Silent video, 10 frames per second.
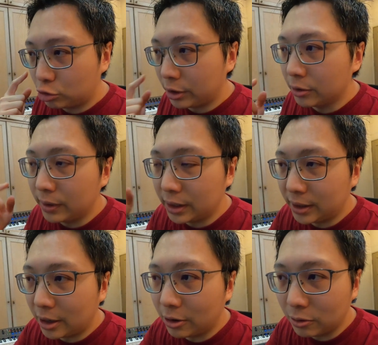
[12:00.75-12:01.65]
straight away
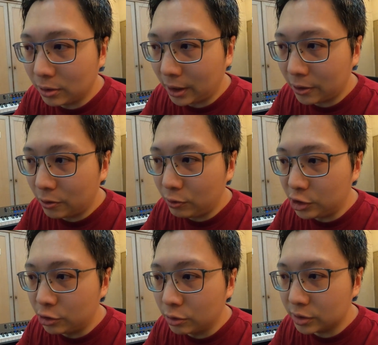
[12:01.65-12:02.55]
tell like
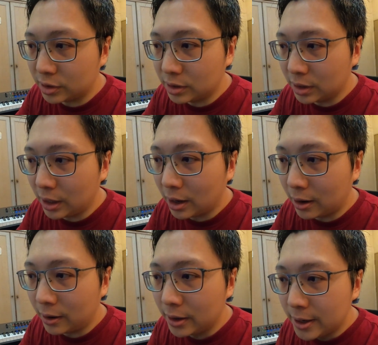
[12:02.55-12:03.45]
which notes they
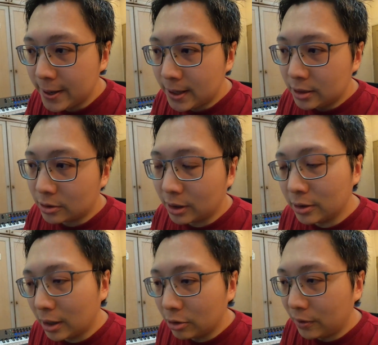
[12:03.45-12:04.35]
are. So
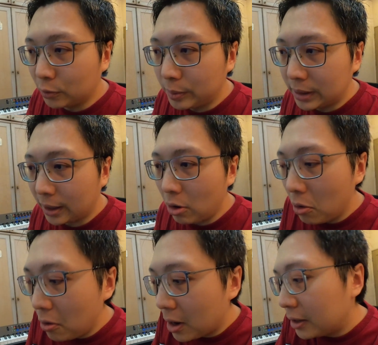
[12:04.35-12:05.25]
I don't have to be like,
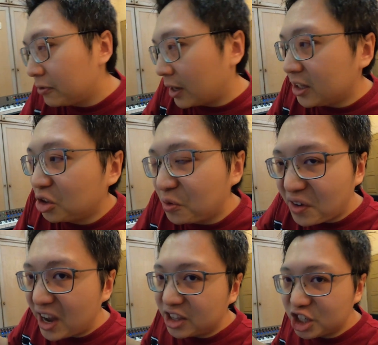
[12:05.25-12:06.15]
oh, I need to
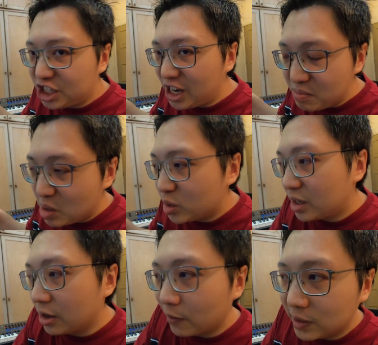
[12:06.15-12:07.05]
find the sheet
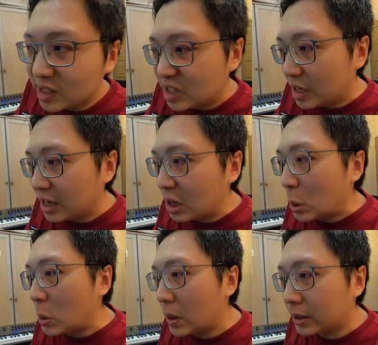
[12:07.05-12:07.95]
music of this thing.
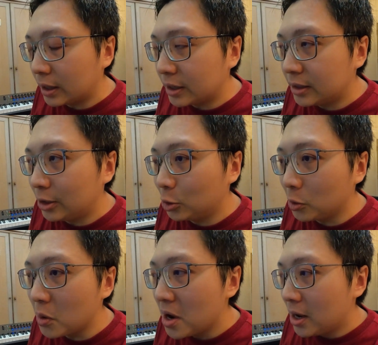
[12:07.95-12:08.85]
Oh, I need
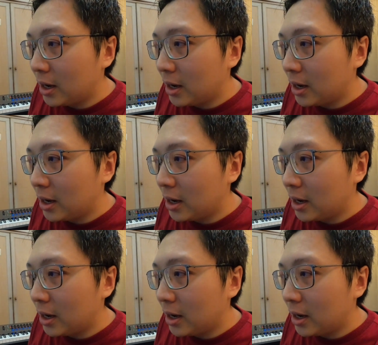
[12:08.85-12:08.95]
to